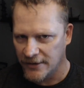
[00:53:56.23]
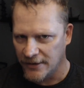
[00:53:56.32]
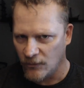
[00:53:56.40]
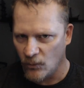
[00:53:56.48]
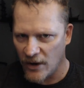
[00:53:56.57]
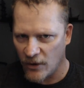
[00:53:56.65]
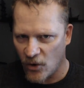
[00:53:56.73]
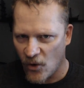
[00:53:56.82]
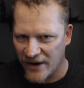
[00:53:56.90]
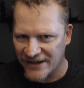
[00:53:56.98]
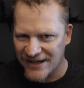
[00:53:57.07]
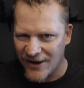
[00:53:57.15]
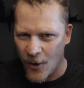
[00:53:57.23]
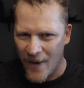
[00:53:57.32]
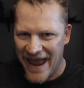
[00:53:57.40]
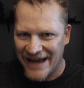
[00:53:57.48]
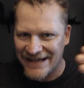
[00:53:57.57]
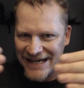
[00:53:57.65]
We are going to go
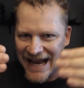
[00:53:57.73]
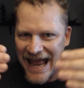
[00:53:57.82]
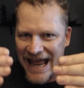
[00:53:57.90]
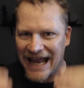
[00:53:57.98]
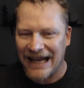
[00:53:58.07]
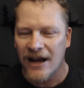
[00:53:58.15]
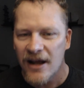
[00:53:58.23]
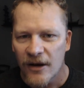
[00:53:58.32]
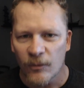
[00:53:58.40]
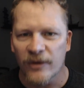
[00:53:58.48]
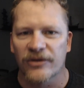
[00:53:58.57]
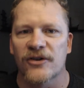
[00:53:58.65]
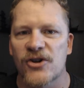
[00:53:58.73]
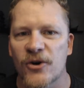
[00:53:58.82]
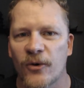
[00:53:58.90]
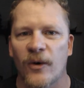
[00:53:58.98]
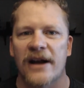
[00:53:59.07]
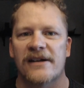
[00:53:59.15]
head to head with the two
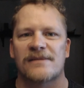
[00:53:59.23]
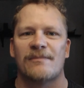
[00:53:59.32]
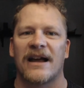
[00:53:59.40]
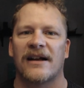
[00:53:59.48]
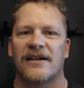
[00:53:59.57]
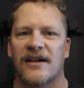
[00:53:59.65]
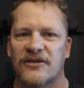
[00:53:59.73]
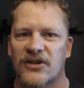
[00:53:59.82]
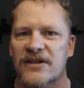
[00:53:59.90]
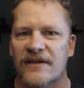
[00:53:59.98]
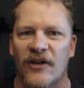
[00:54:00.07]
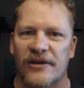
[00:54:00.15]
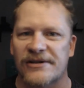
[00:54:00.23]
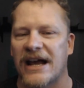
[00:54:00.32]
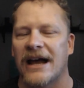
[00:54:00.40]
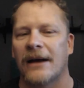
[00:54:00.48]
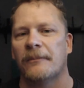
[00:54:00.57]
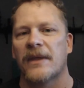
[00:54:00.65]
greatest mega dungeons of all
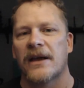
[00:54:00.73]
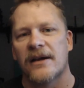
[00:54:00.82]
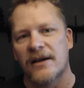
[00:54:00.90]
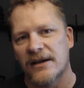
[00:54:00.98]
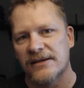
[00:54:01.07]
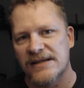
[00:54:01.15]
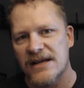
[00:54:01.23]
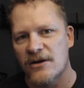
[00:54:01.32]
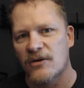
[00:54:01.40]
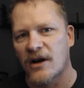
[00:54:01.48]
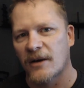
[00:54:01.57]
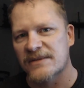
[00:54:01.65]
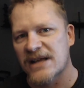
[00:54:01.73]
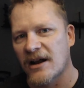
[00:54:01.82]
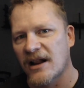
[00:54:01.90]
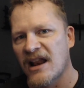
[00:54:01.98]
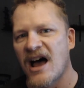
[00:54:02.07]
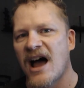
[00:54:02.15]
time and see who comes out
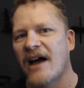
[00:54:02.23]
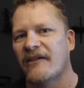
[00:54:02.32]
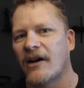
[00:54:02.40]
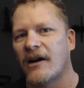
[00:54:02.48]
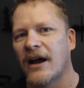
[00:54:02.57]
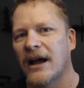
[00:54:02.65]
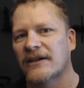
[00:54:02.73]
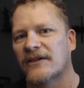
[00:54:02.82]
alive. All right.